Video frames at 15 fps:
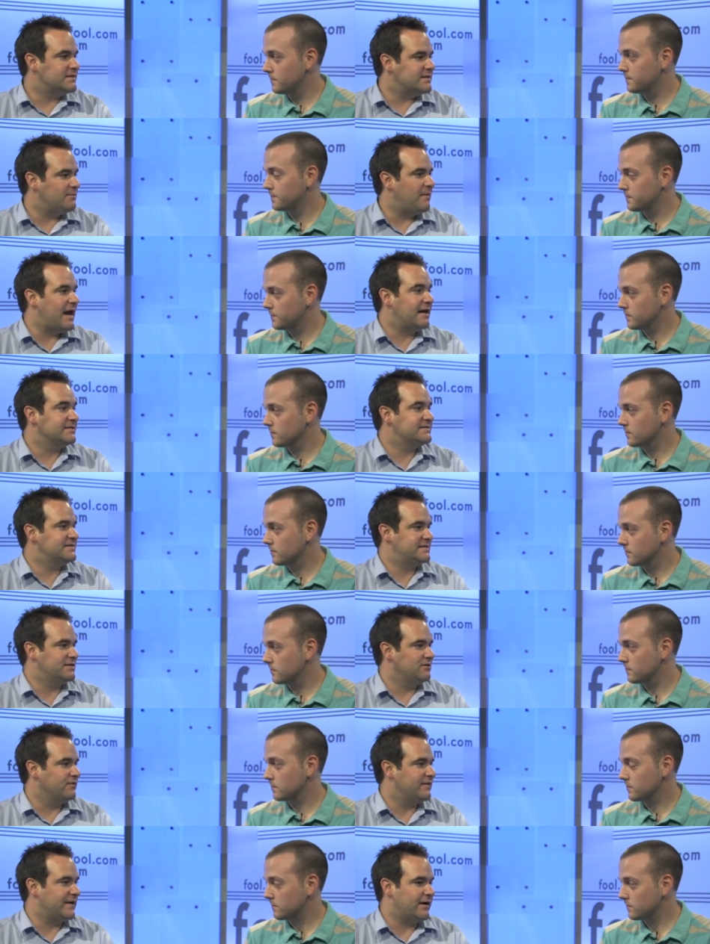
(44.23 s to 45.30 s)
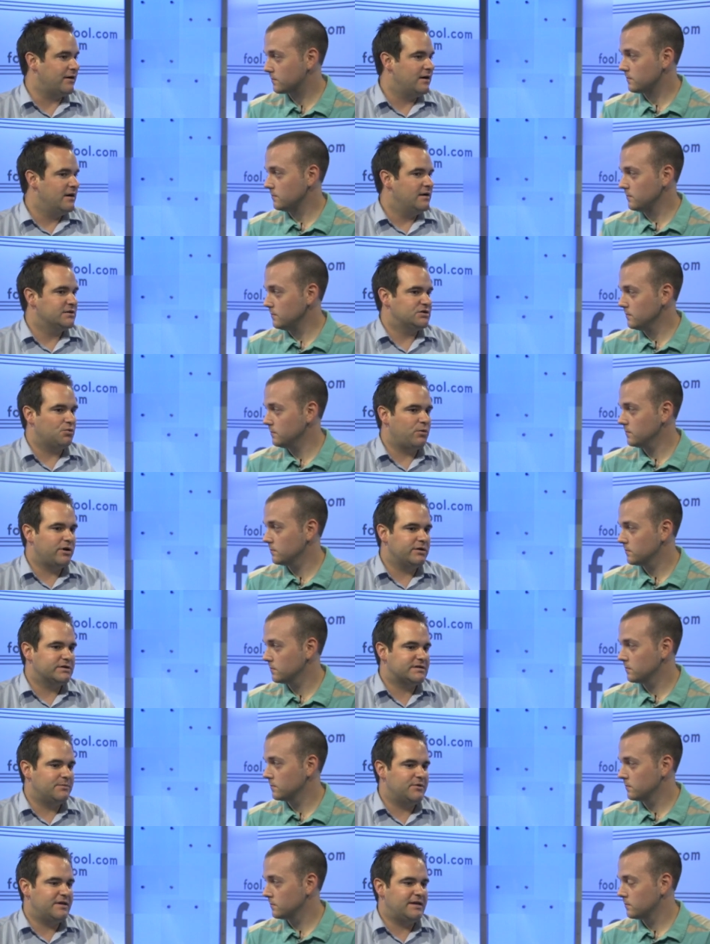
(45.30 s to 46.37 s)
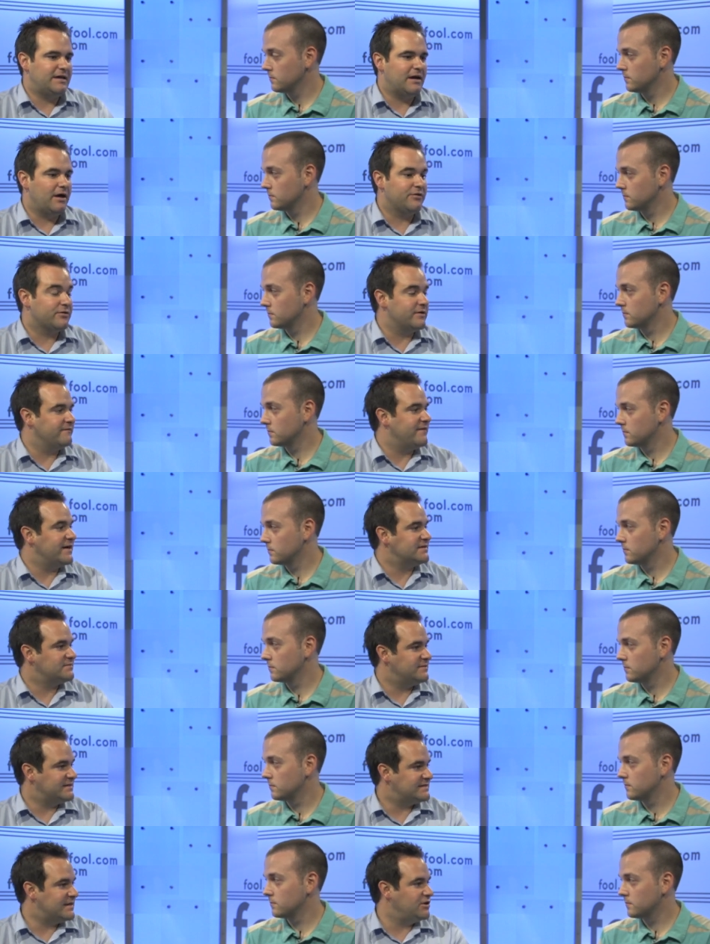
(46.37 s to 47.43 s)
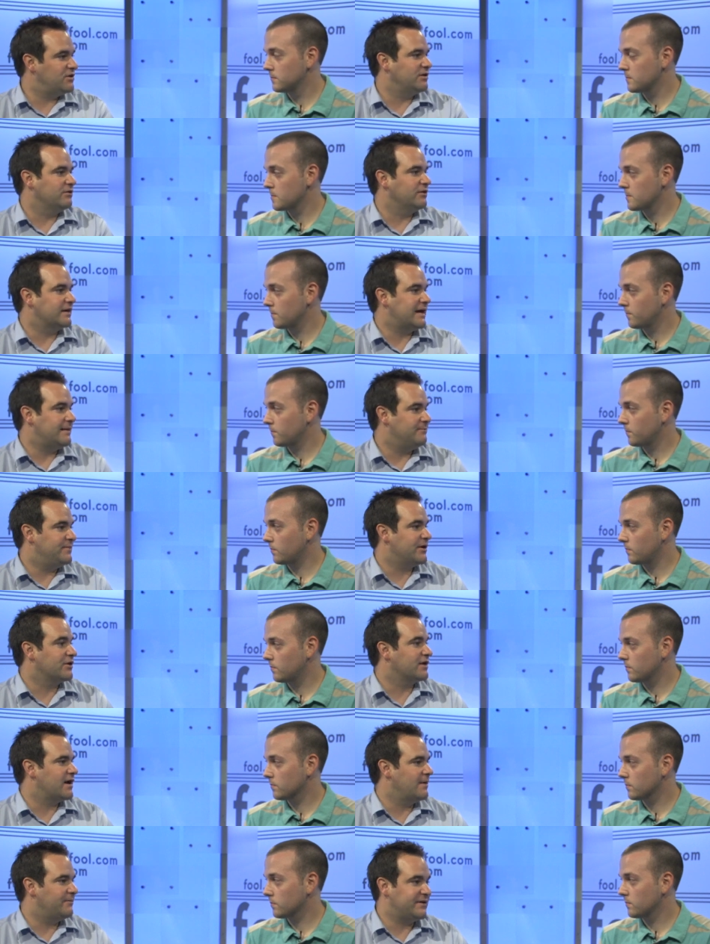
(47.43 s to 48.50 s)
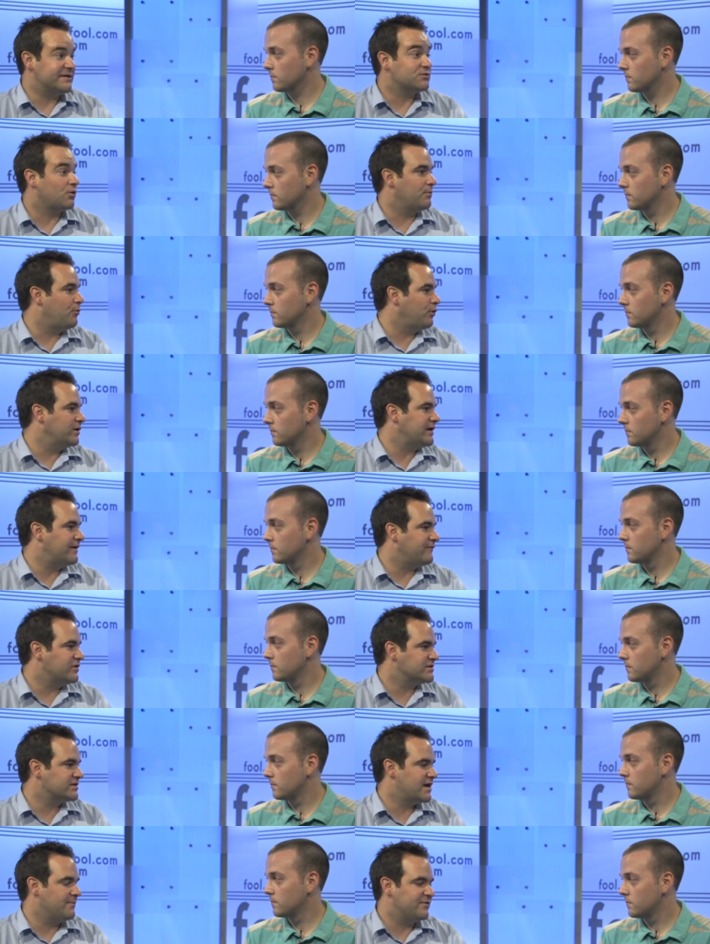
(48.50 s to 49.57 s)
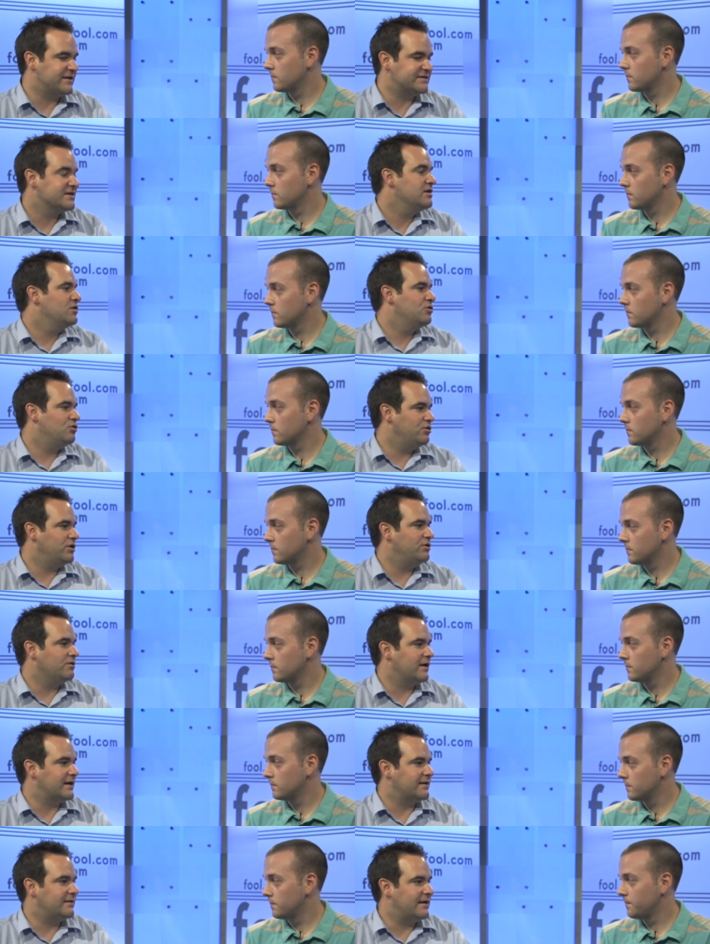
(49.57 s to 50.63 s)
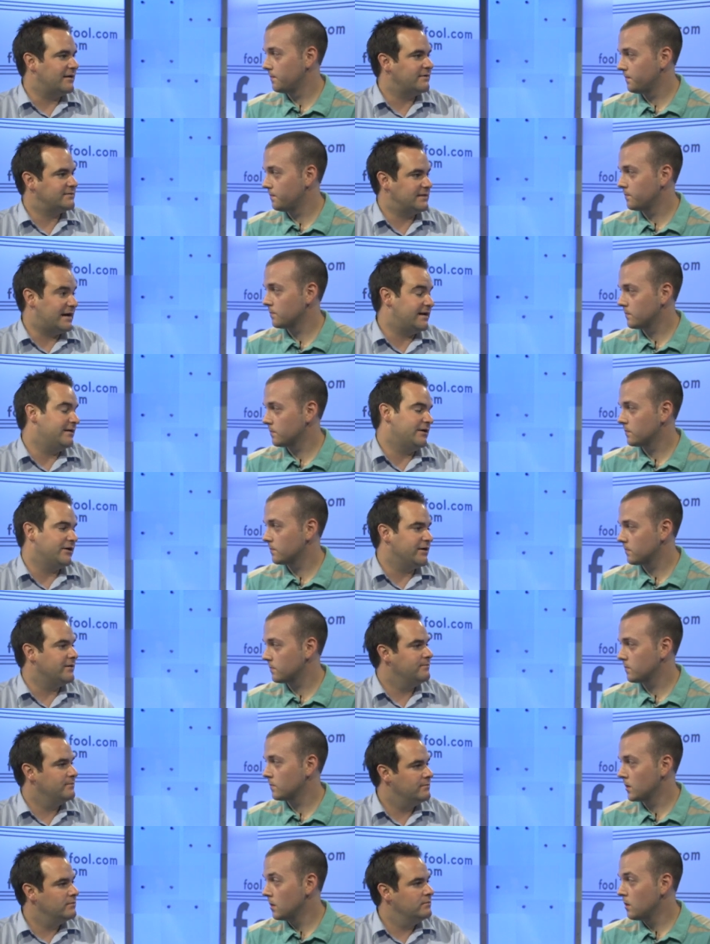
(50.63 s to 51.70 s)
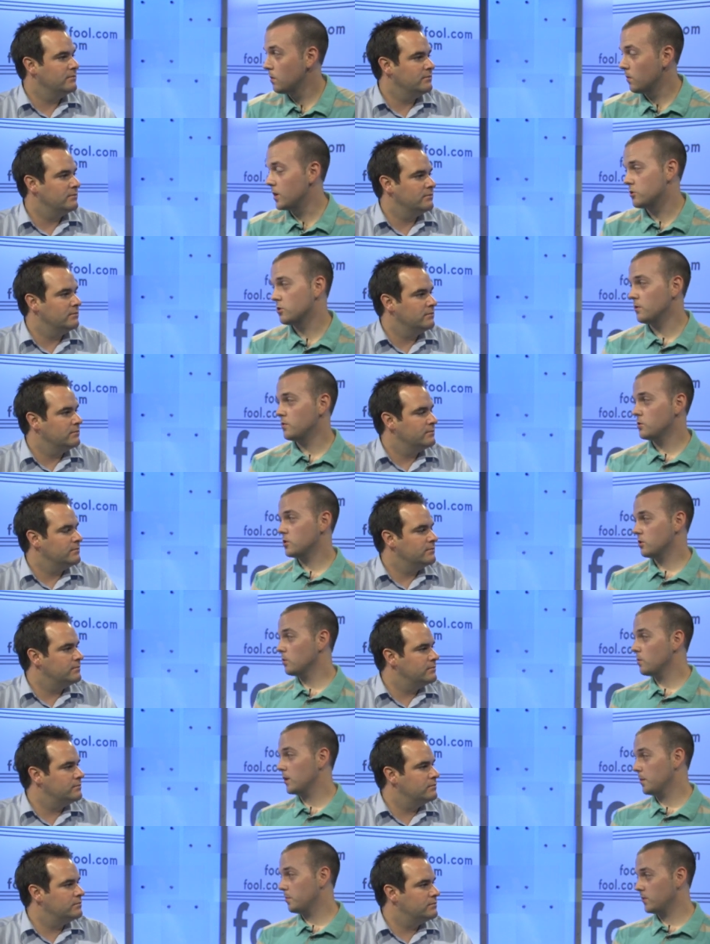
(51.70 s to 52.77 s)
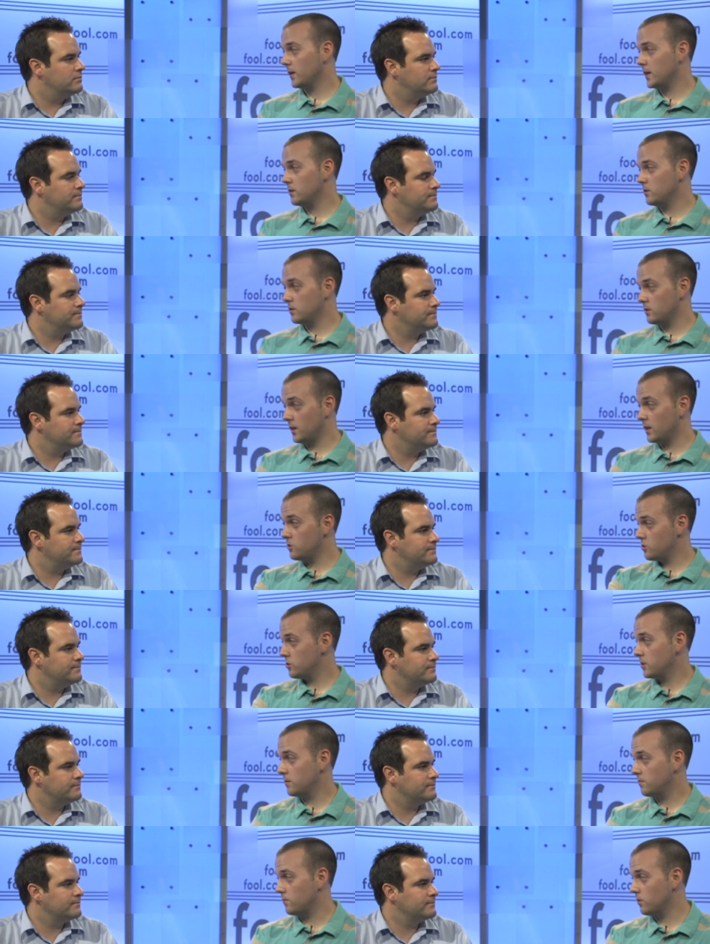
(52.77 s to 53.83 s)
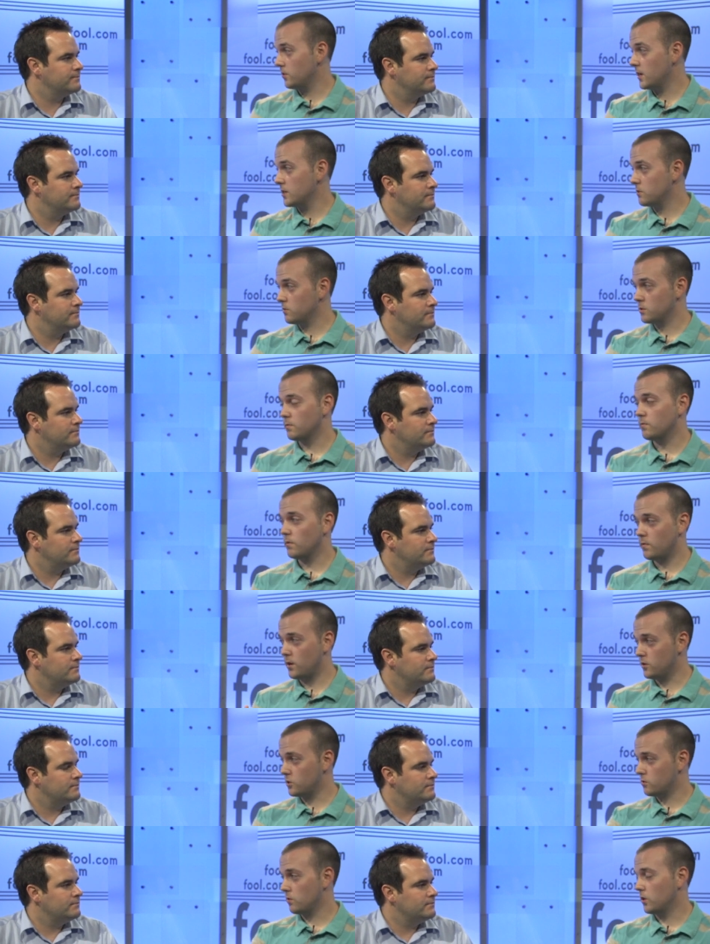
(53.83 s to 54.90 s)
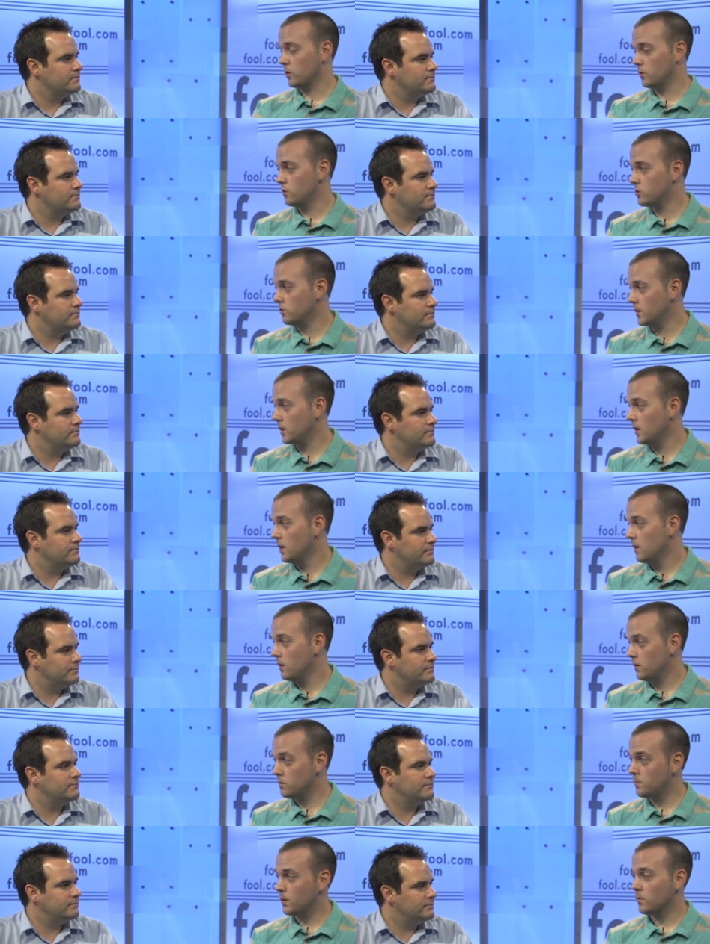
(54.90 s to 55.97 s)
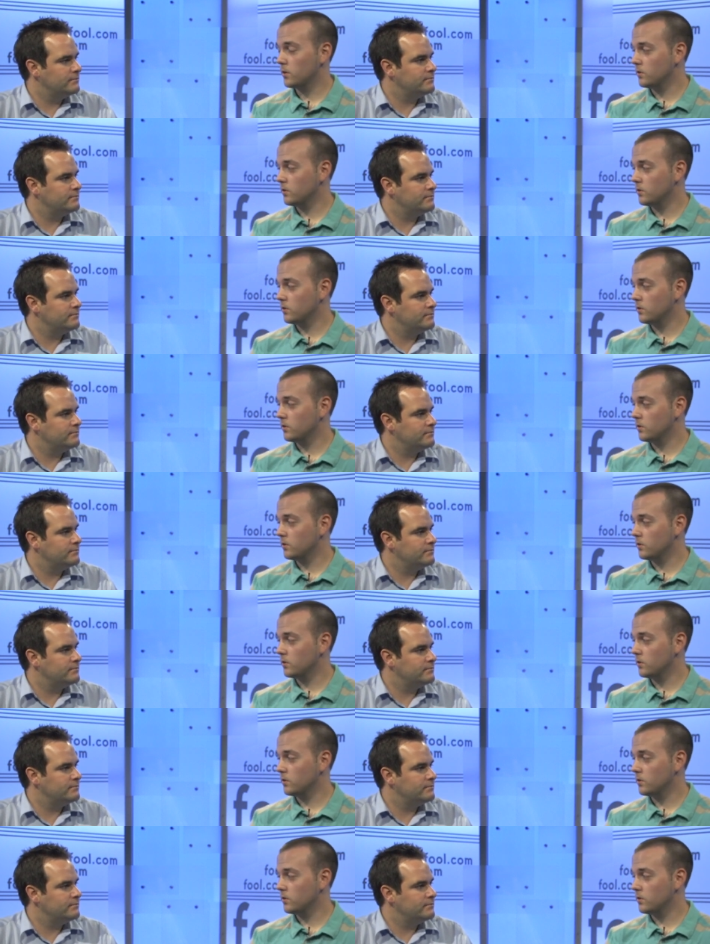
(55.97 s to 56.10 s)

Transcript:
Speaker 1: of demand still there. So what are some of the other investments that you can look at? Bigger companies or more diverse companies? Who
Speaker 2: do you like in that area? Right, so if you still want to play nitrogen fertilizer, it's a very strong nutrient, you might want